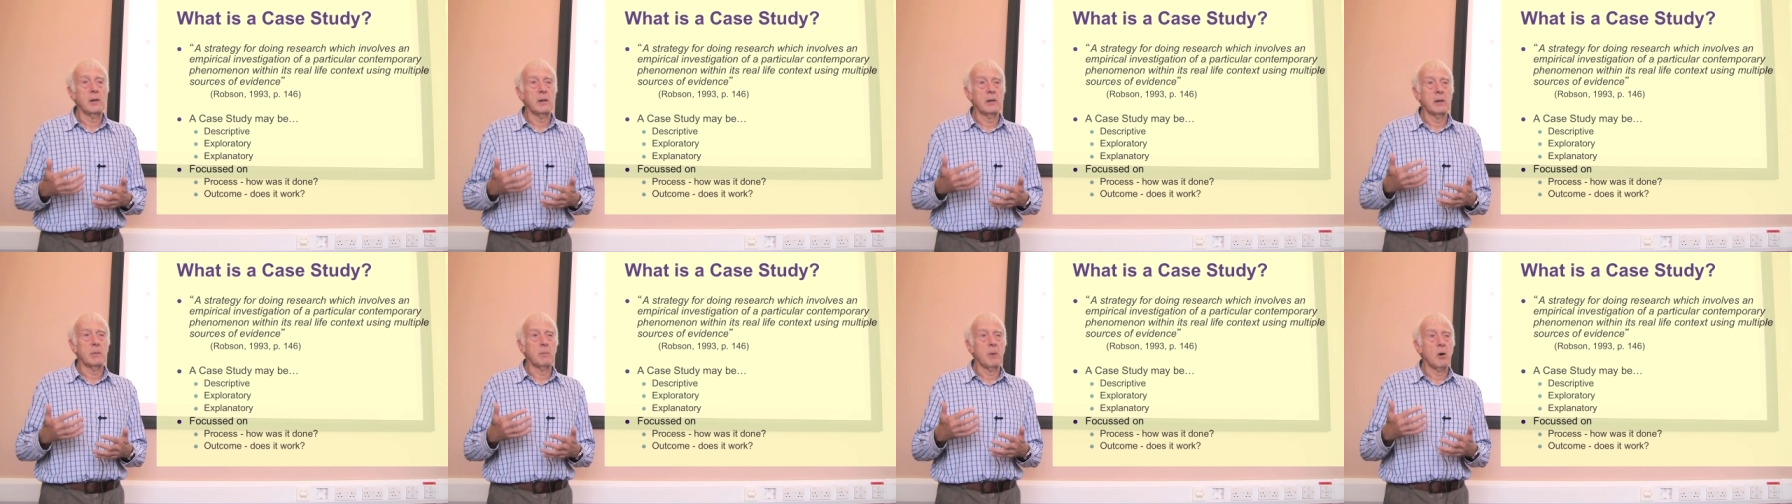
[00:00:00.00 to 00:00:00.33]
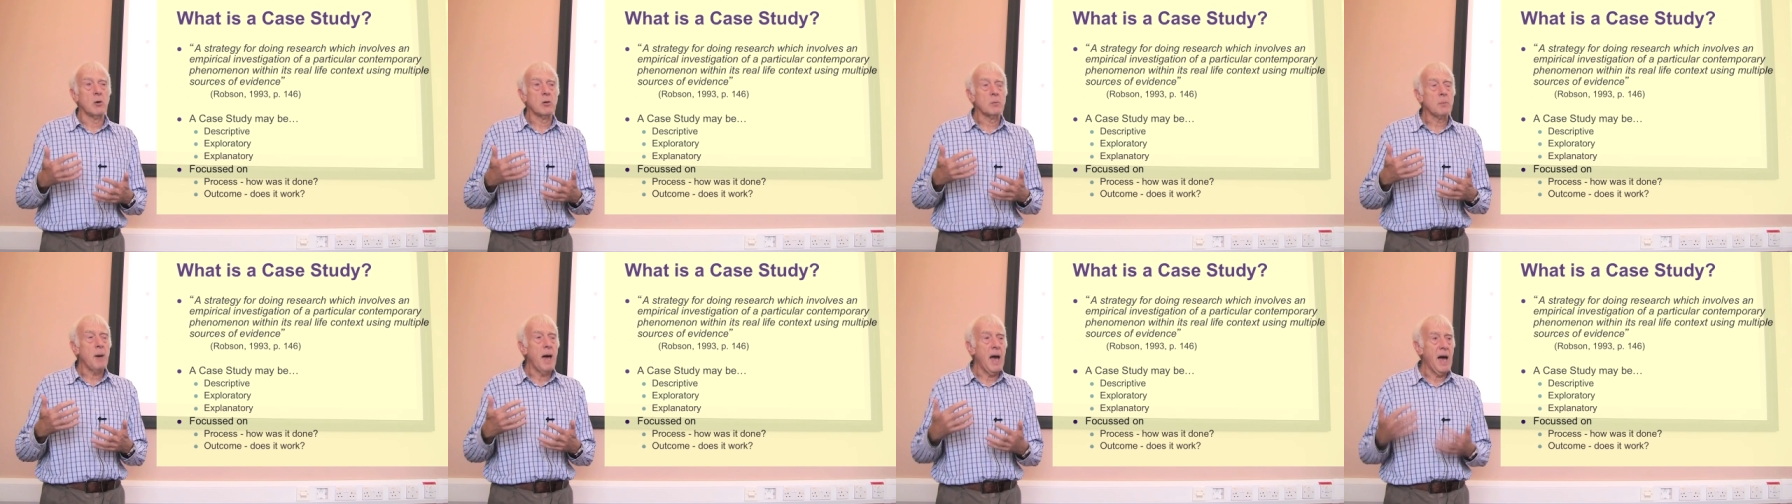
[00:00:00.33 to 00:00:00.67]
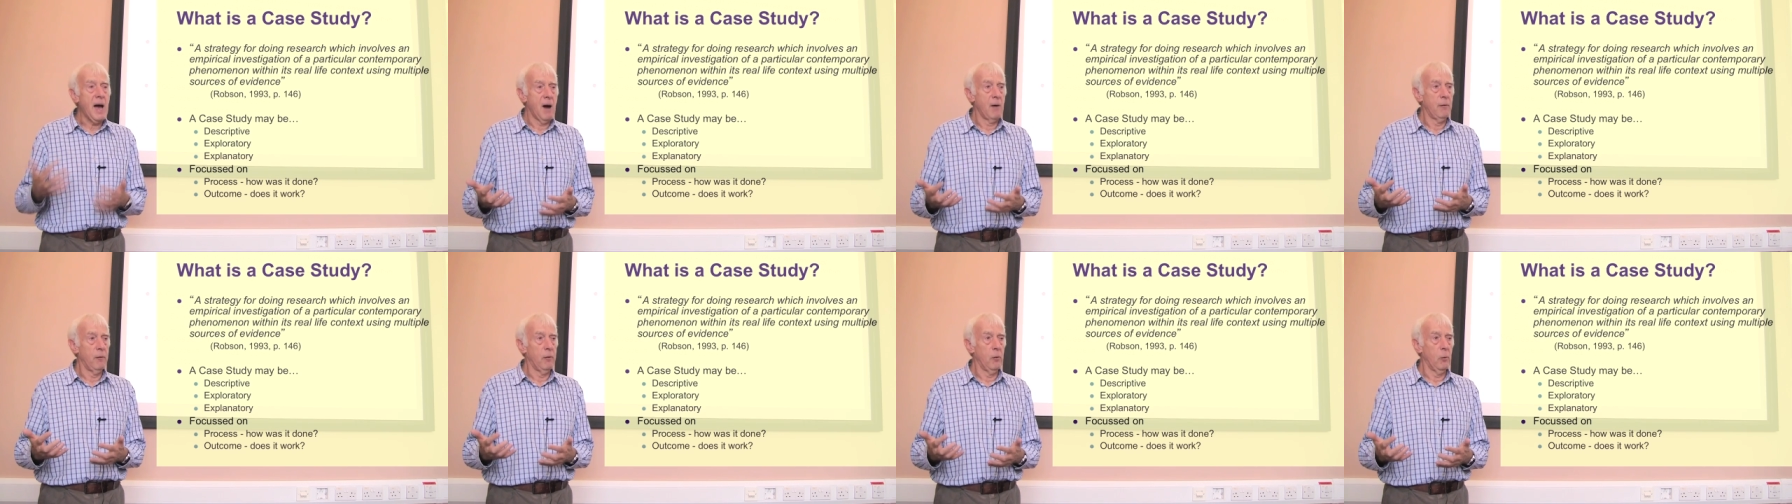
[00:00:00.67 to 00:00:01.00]
most
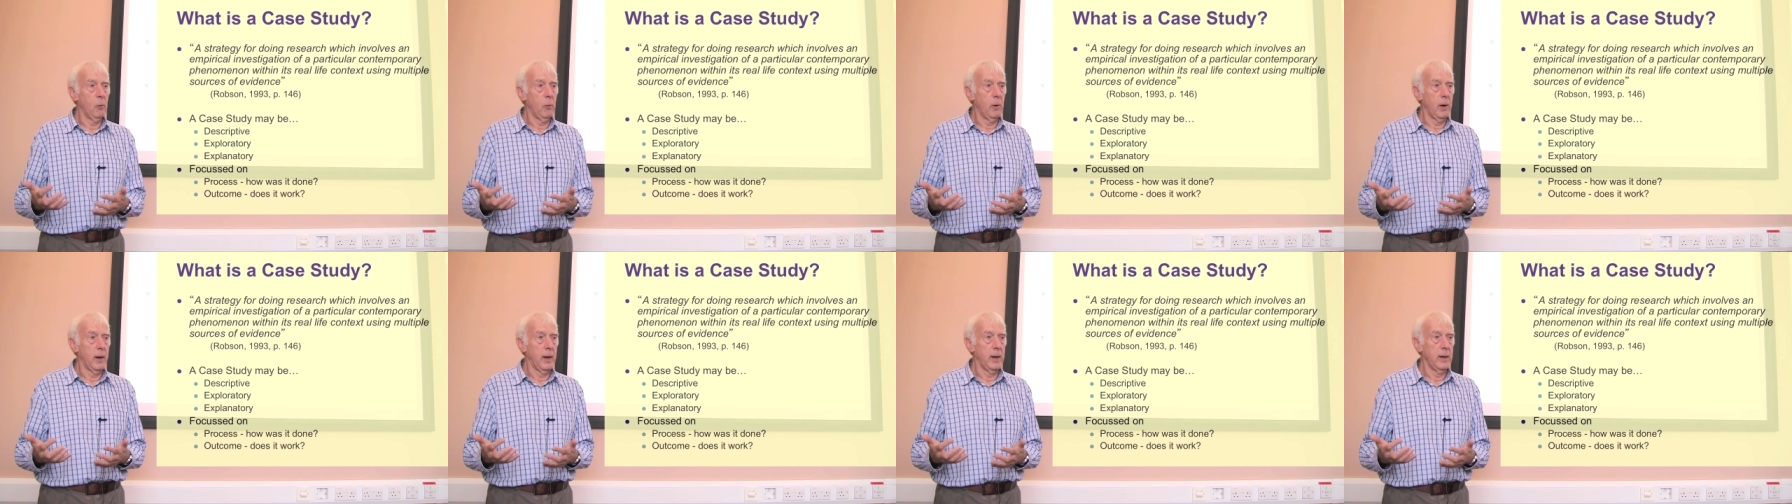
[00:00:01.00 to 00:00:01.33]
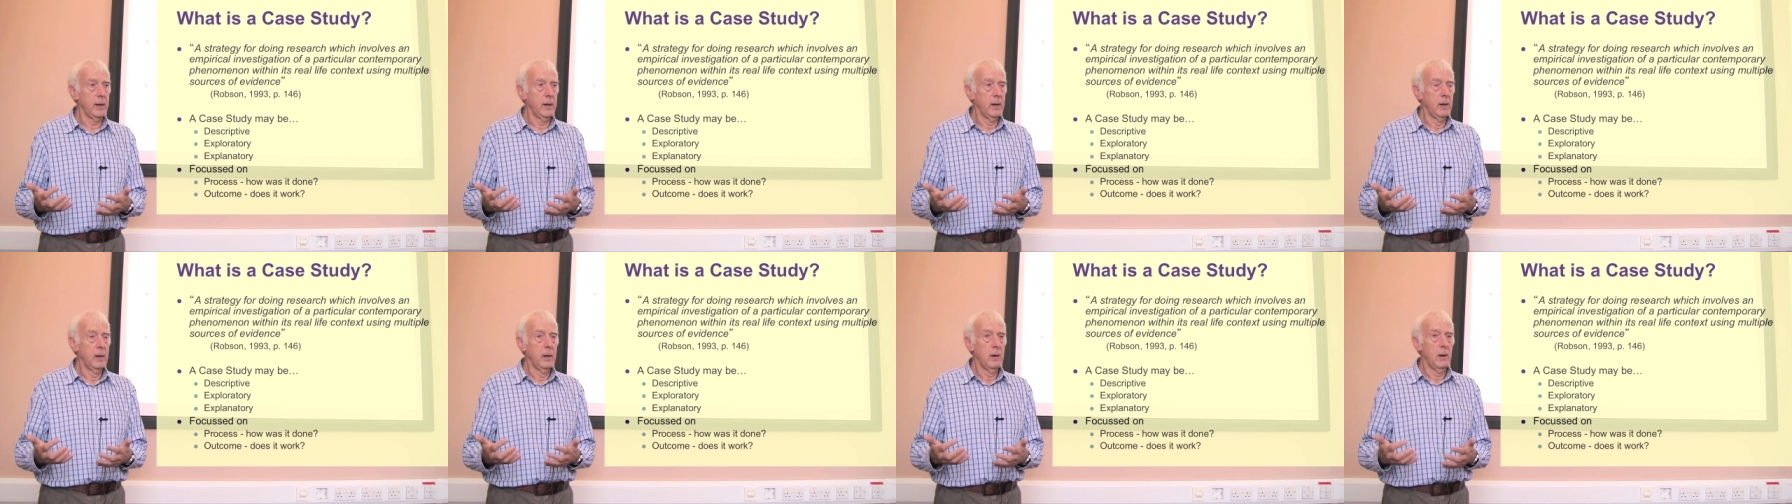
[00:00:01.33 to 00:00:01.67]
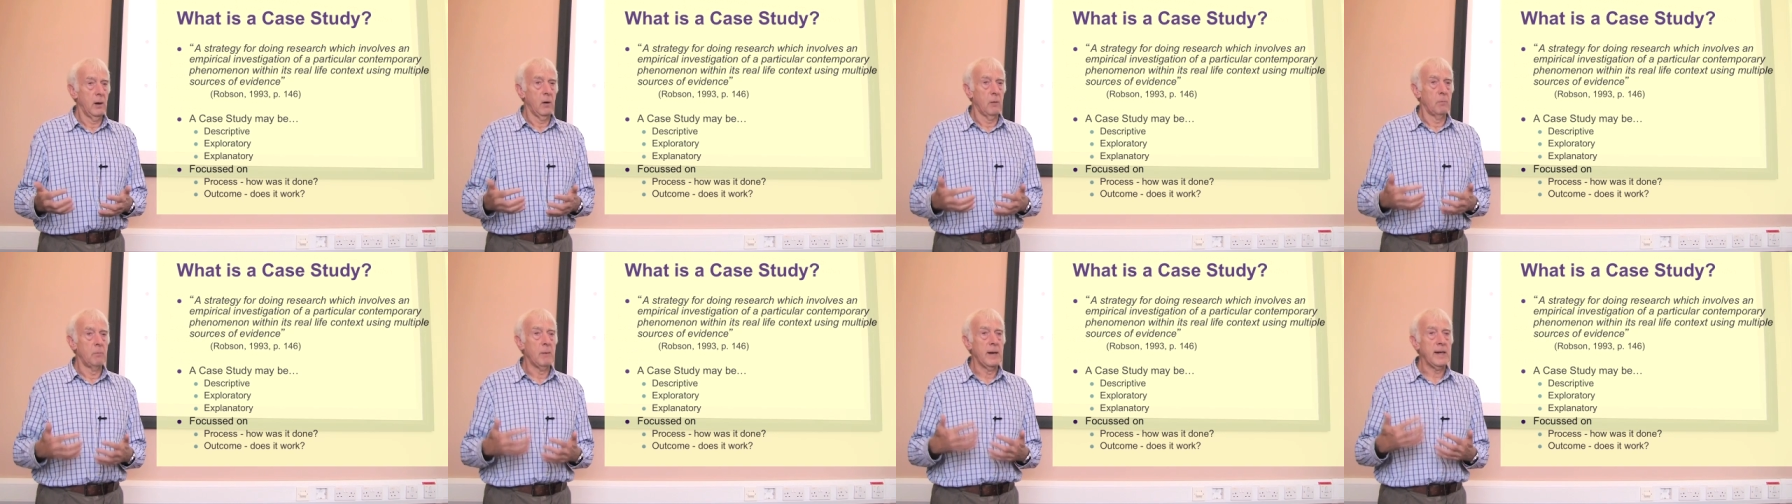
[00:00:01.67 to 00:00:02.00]
powerful way
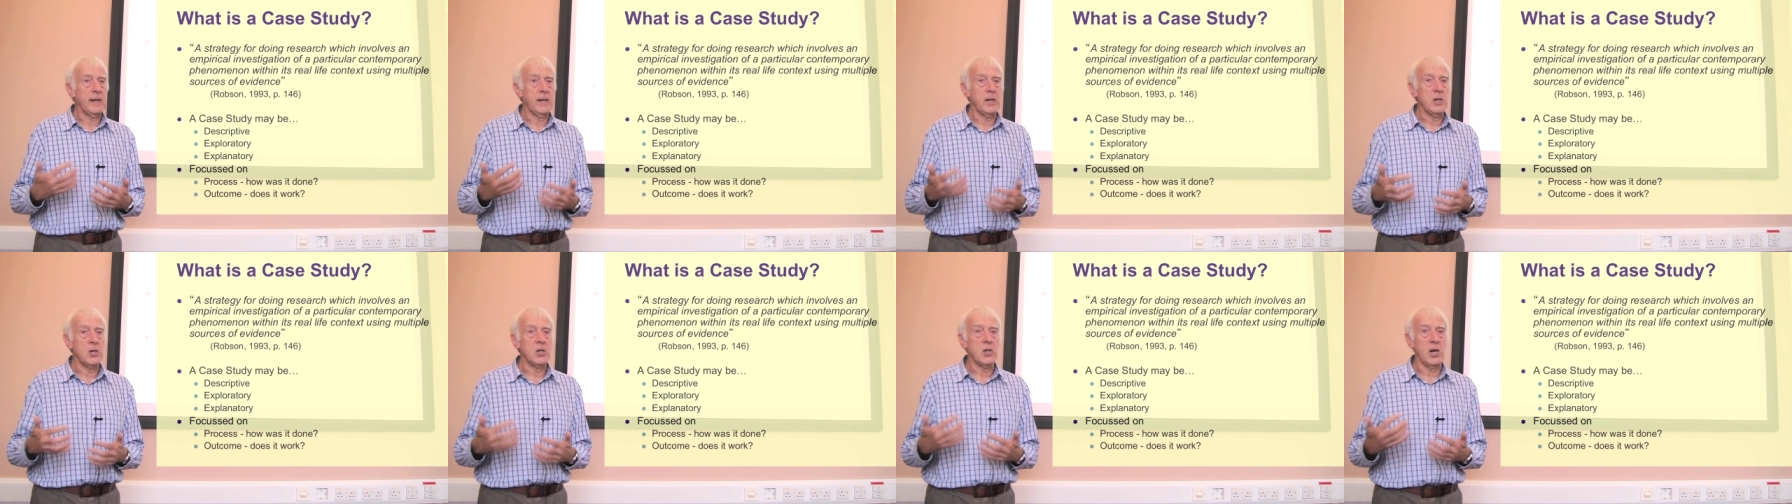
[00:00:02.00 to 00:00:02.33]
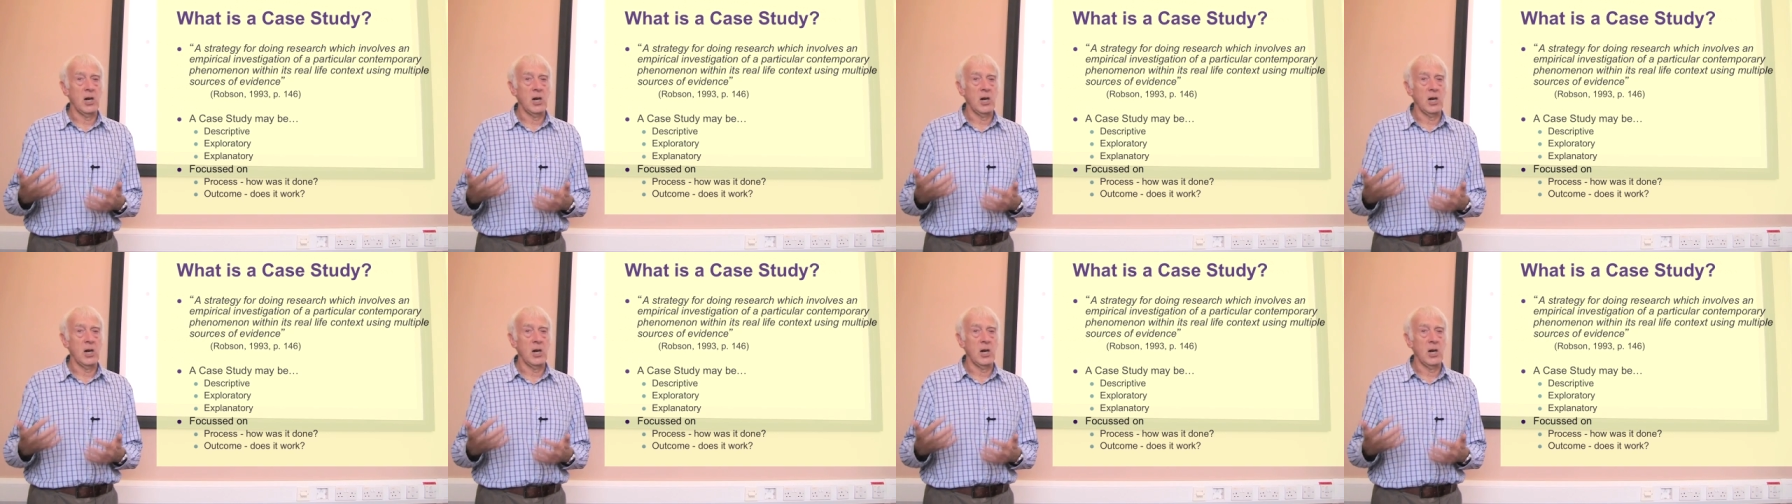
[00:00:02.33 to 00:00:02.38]
of making